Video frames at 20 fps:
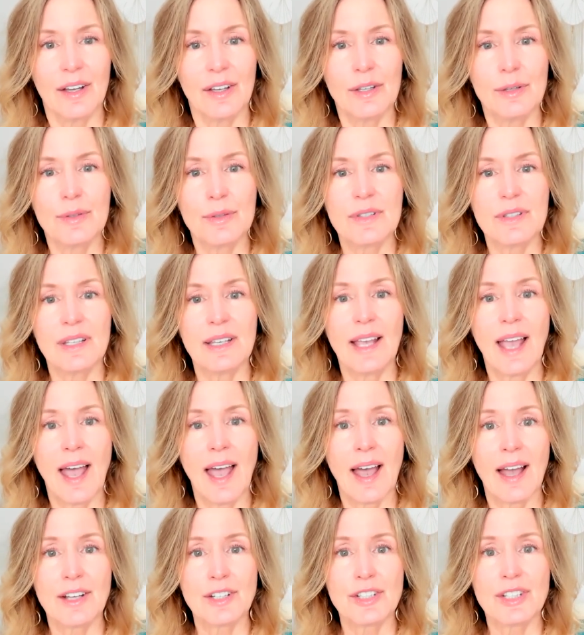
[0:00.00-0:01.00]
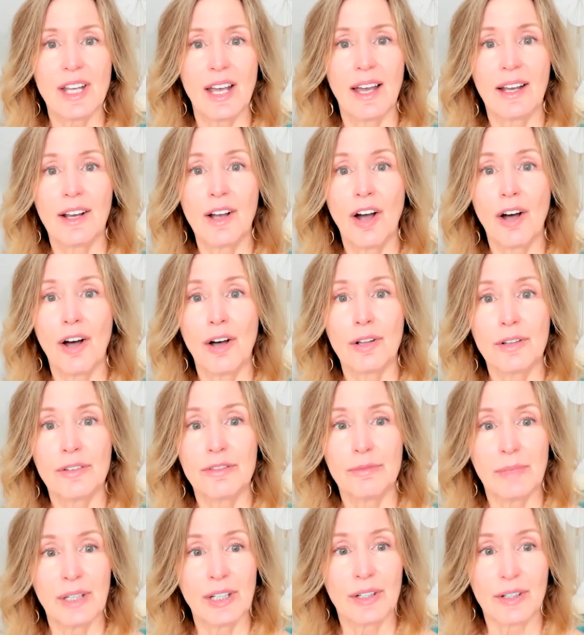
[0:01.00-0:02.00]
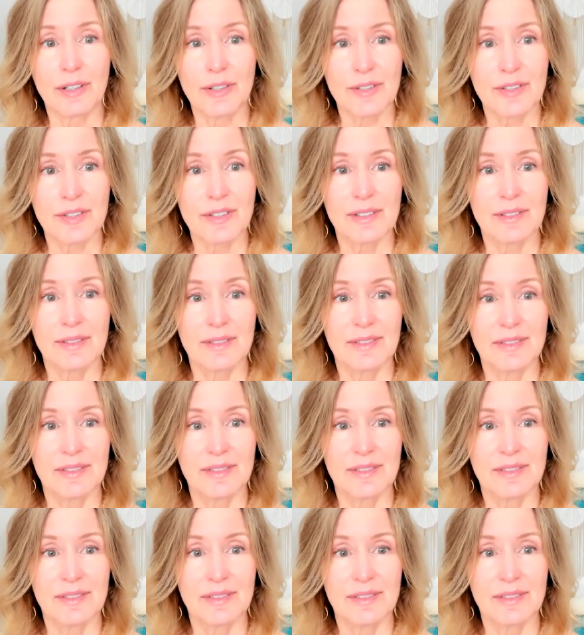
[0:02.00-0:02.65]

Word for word: You see hashtag Hall of Mirrors.